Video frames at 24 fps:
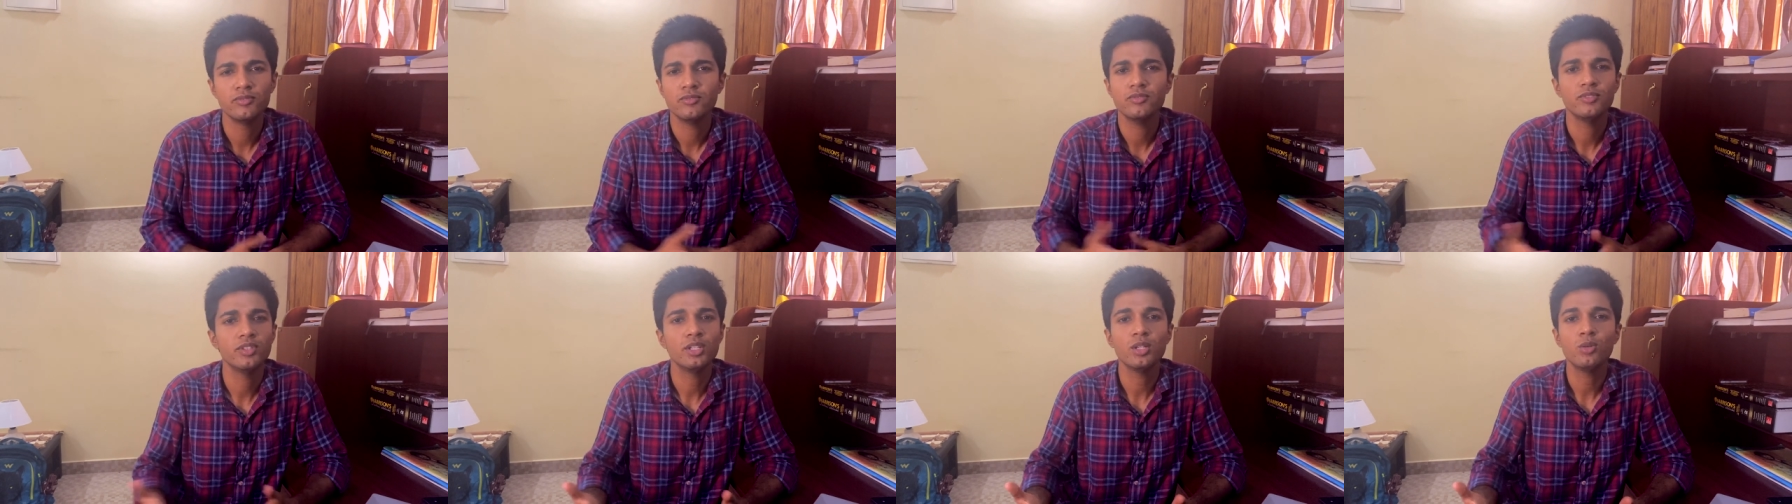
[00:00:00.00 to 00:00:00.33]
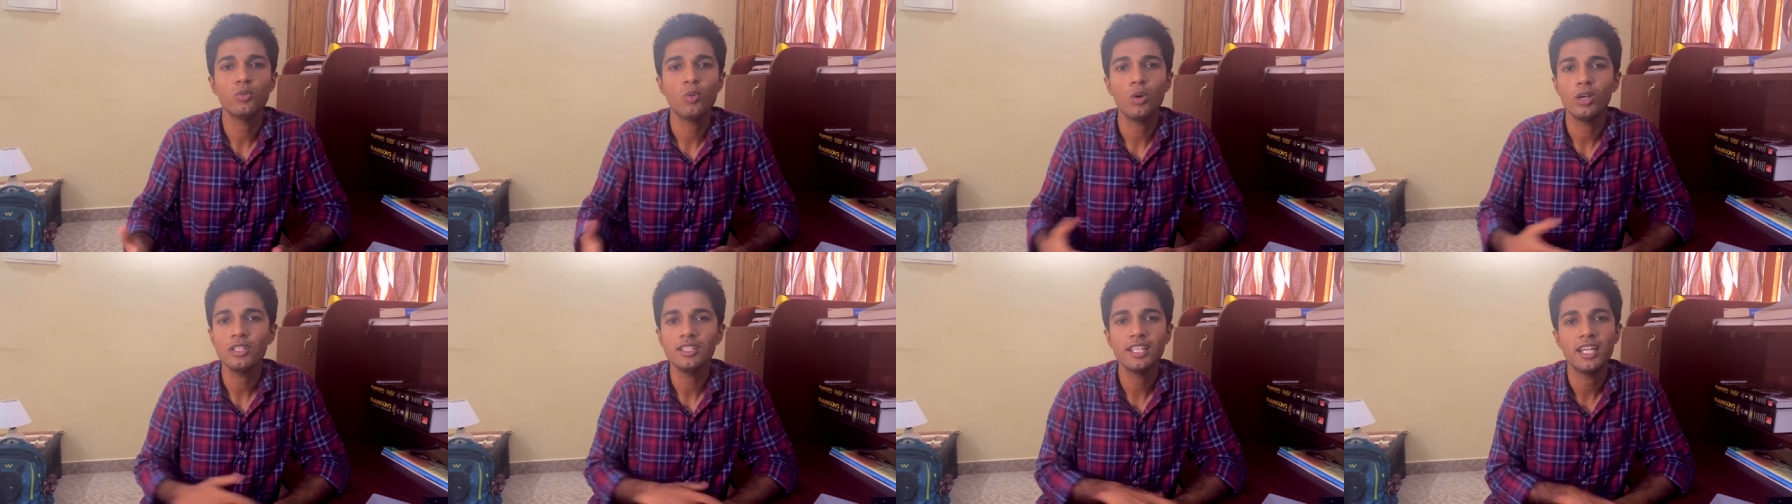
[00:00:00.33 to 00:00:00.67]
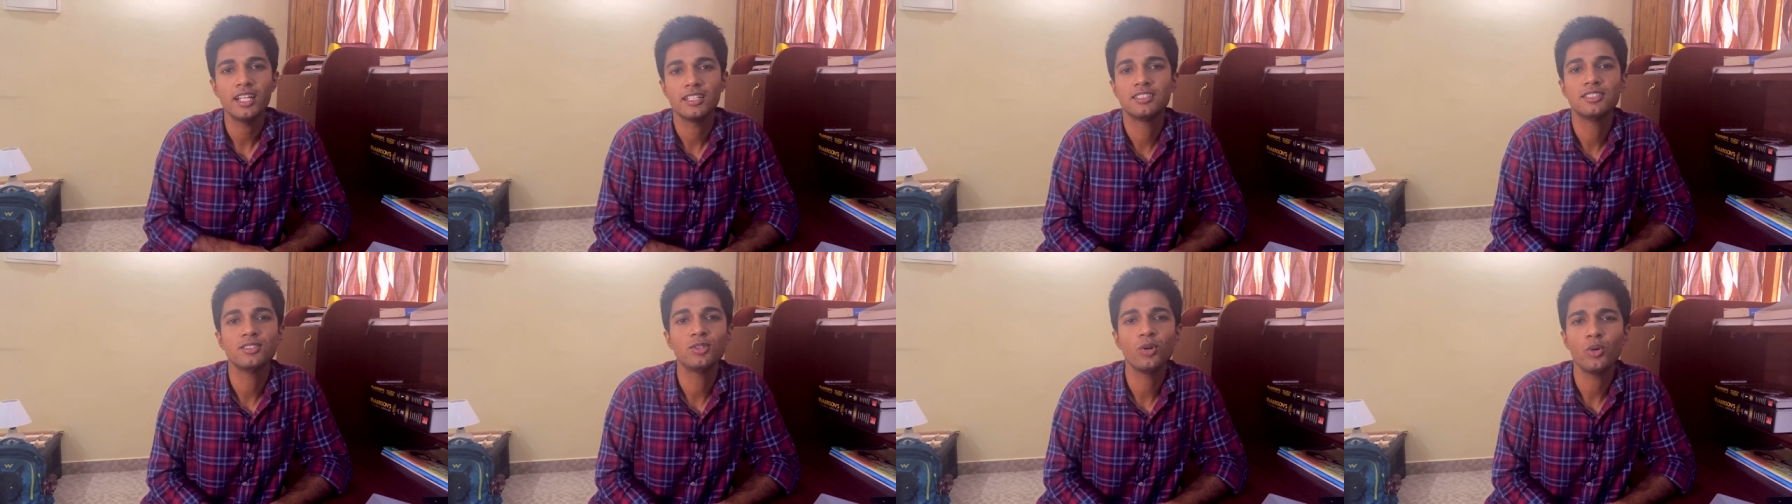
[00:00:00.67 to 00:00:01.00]
we don't want
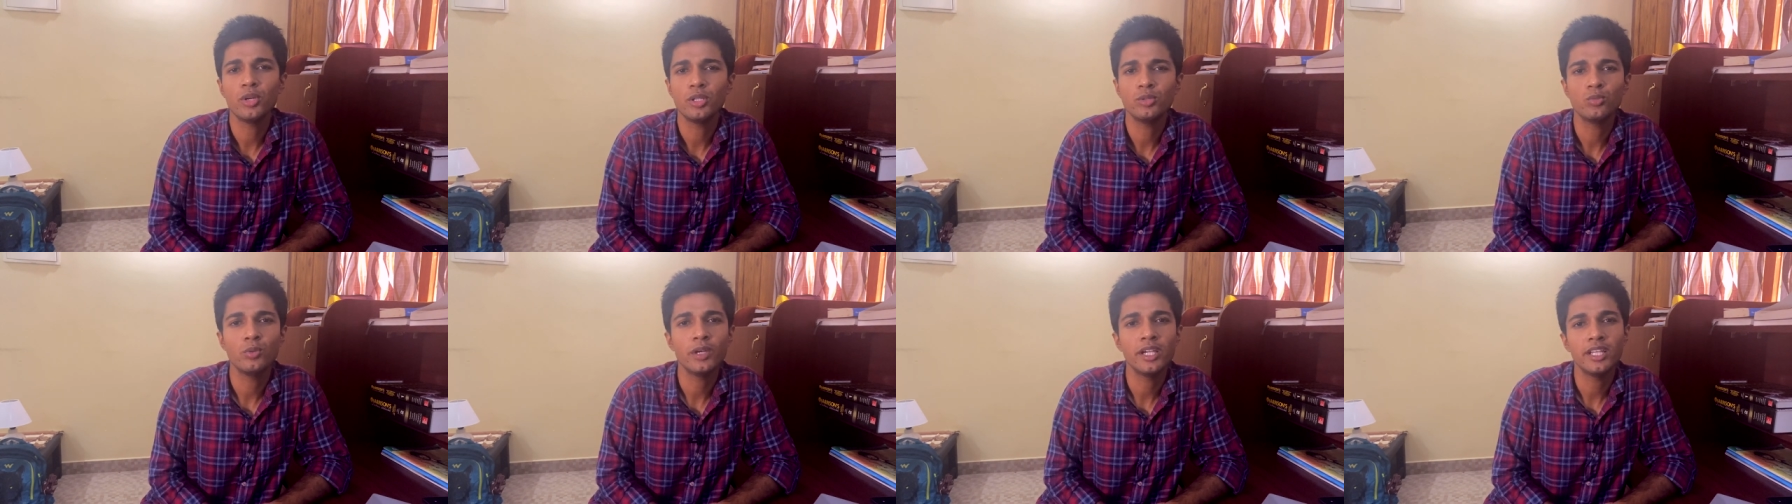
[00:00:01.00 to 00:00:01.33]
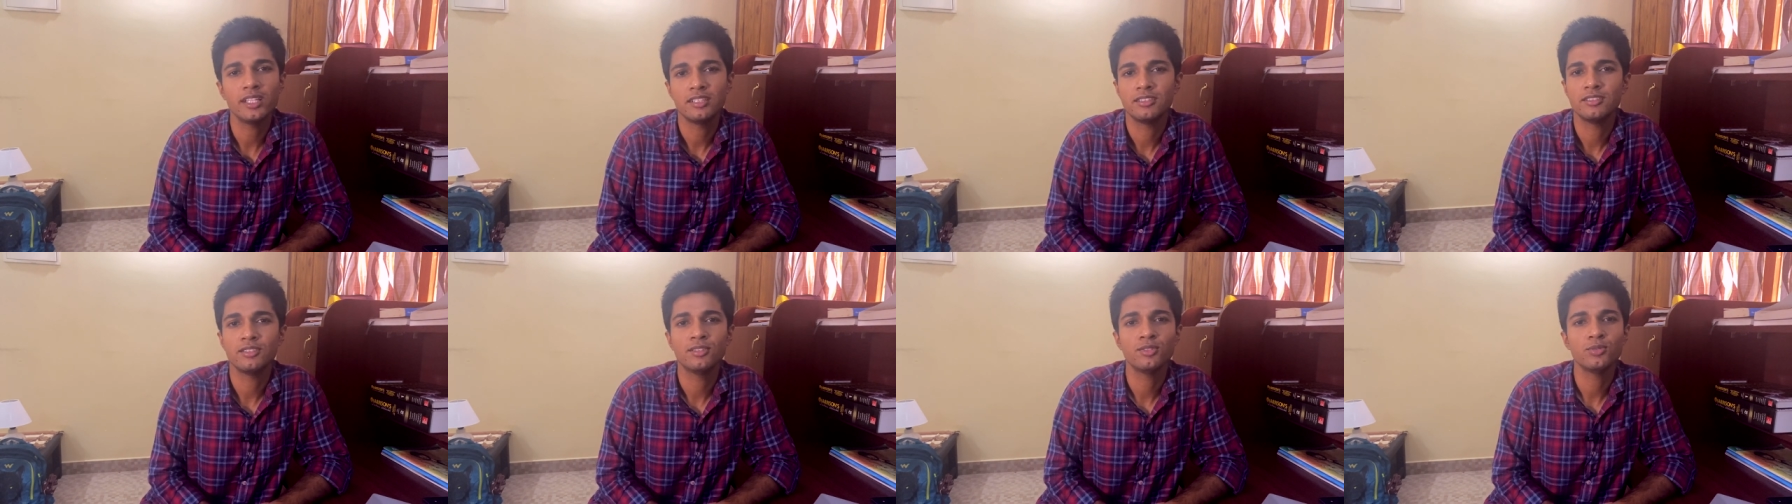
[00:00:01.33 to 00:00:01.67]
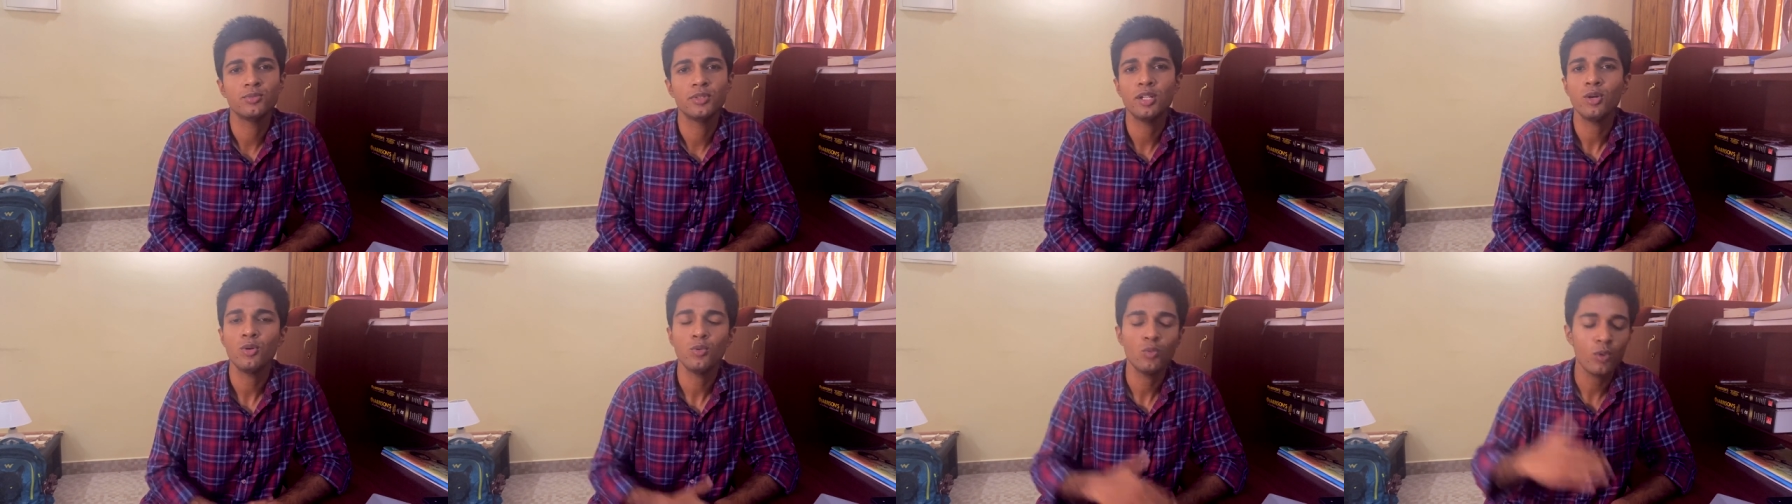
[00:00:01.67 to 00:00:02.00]
that to go in vain. No,
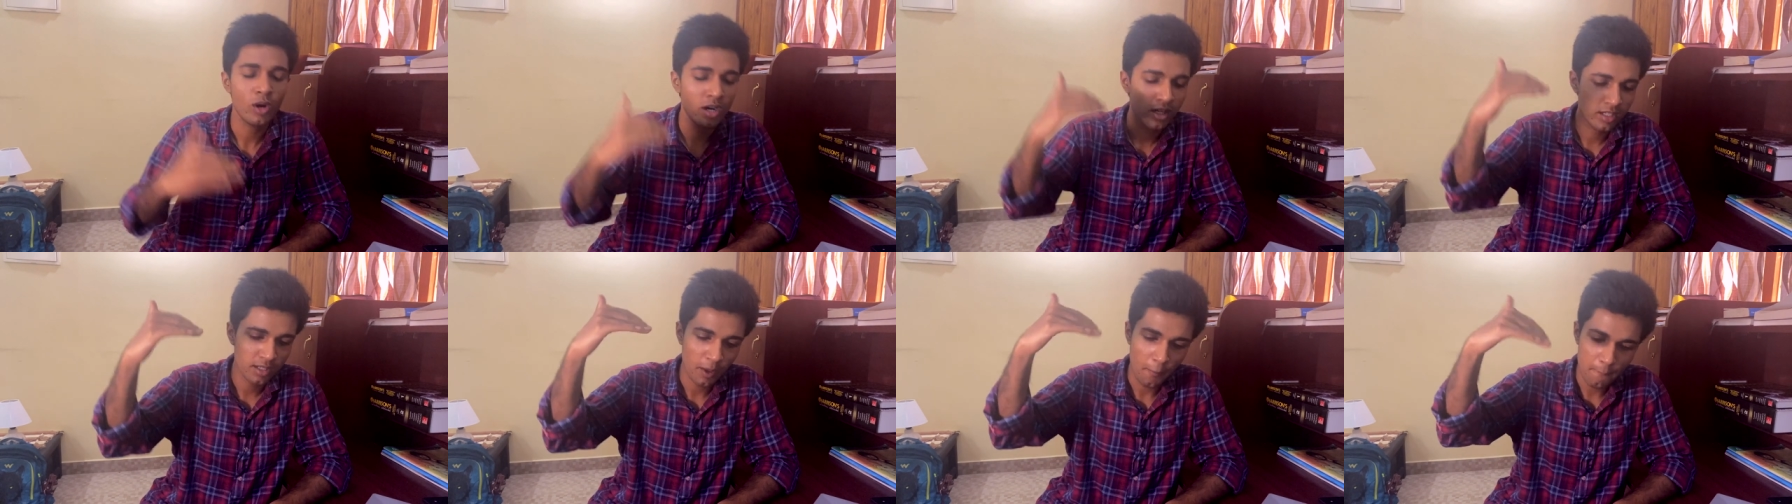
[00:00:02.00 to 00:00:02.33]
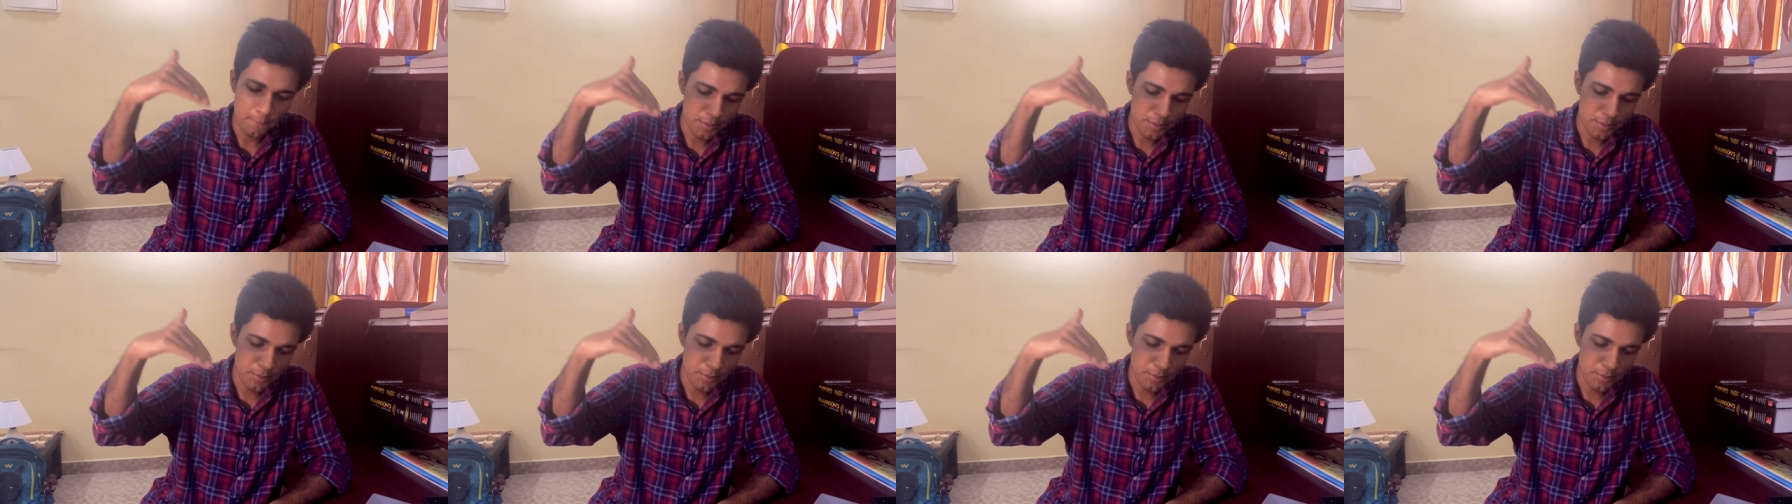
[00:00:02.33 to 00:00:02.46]
we don't want.